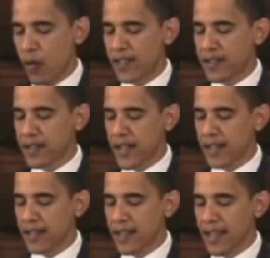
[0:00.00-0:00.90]
which
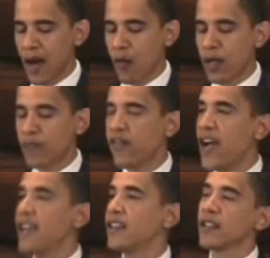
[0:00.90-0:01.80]
suggested that I
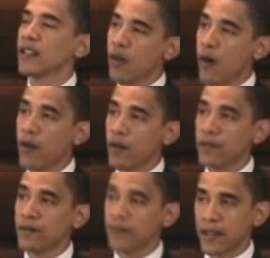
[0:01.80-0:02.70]
would fight,
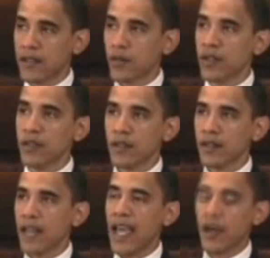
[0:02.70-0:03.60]
quote, and this was
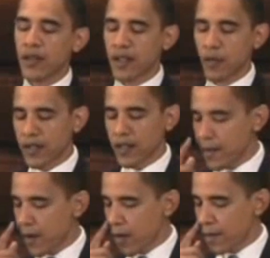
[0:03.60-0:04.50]
language that was
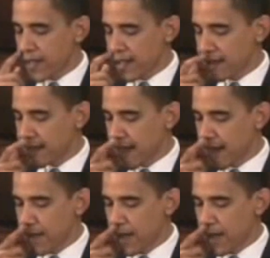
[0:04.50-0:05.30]
on my website at the time,